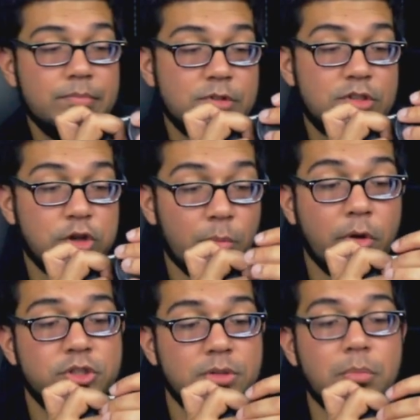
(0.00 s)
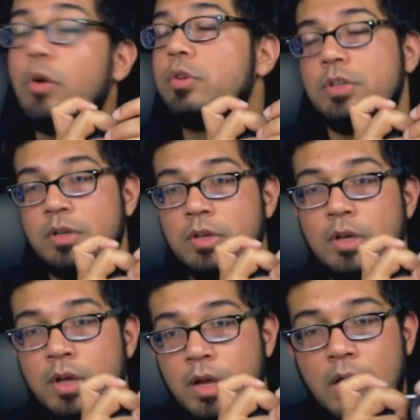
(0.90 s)
slow motion mode
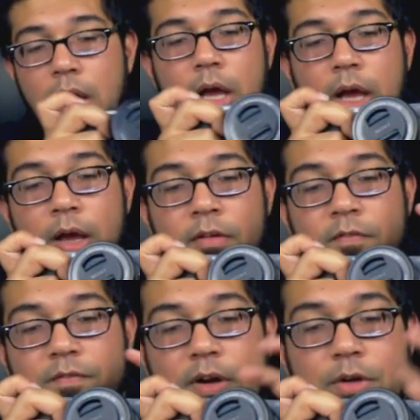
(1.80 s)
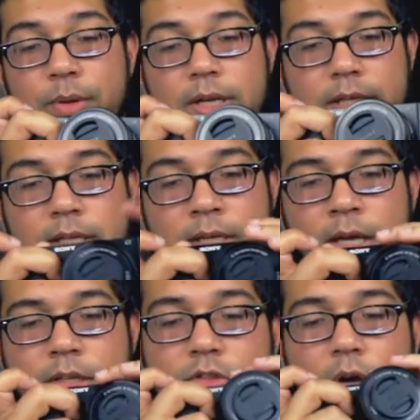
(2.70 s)
very quickly.
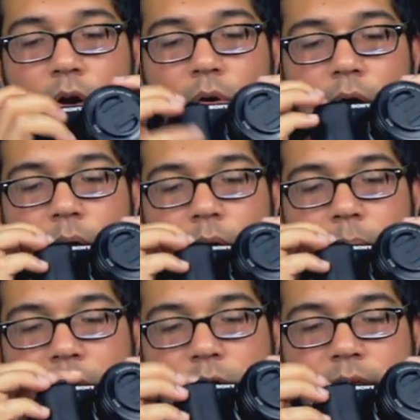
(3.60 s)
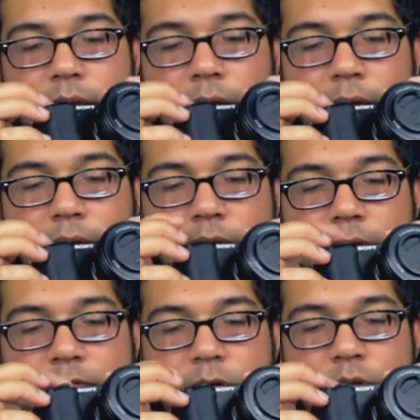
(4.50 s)
So by looking at it, yeah,
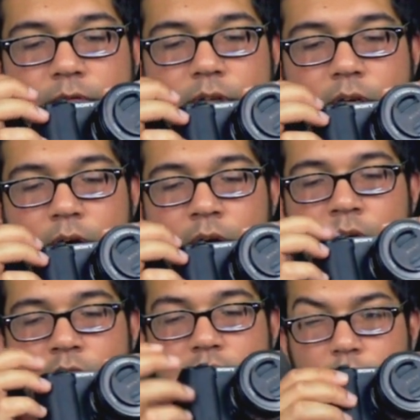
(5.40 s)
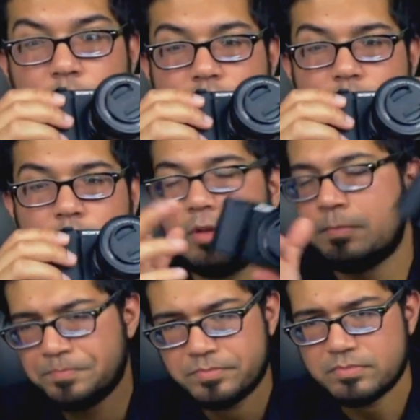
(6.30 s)
photo, video, slow motion mode.
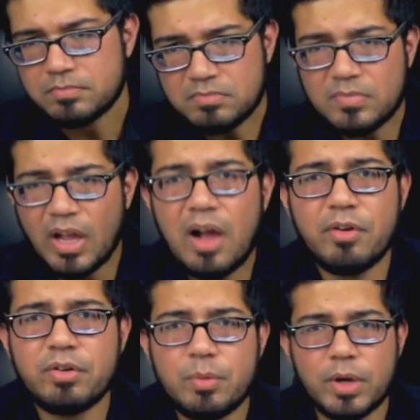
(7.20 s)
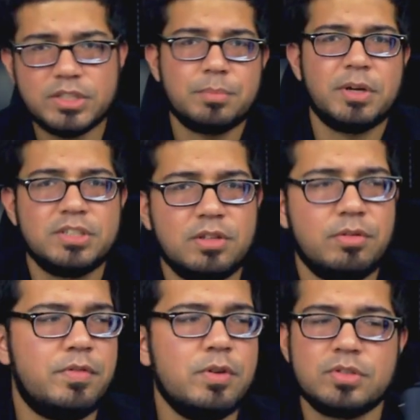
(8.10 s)
I've already watched a bunch of the
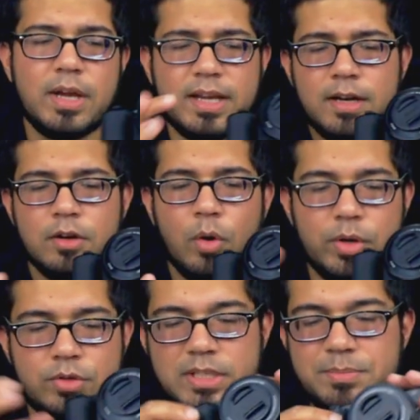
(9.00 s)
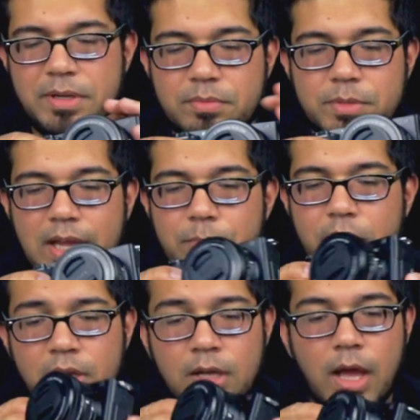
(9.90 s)
reviews, so I kind of know what to expect from the camera,
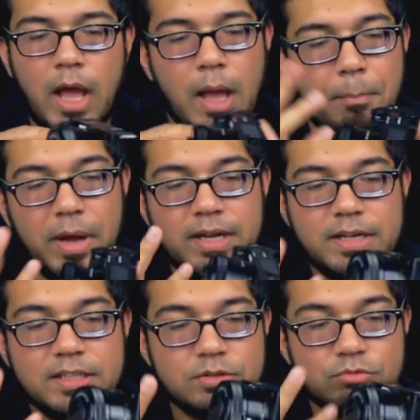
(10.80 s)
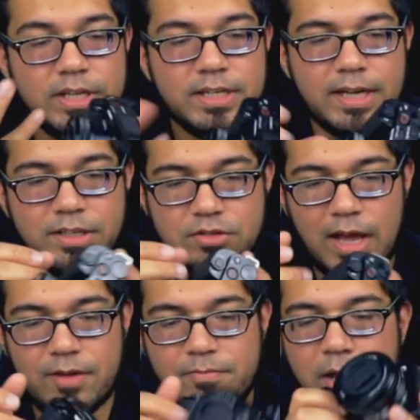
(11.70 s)
but it is really nice to
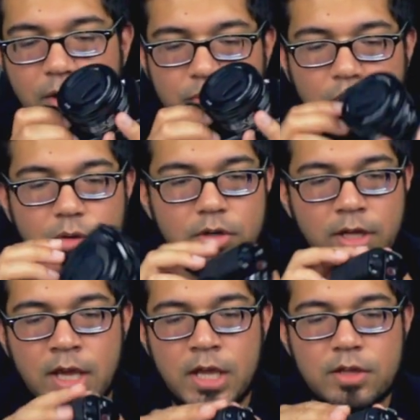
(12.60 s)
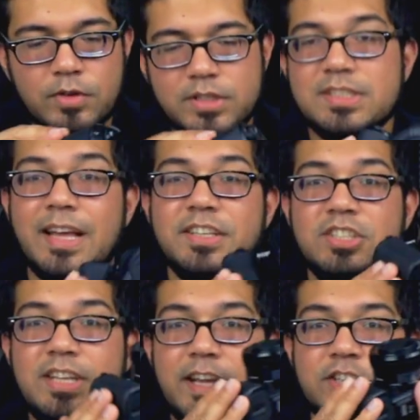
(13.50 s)
have my own hold on it. You've got this nice
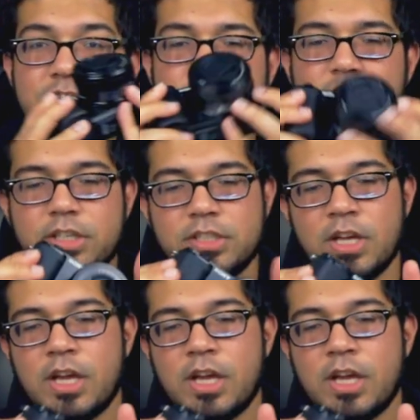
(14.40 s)
textured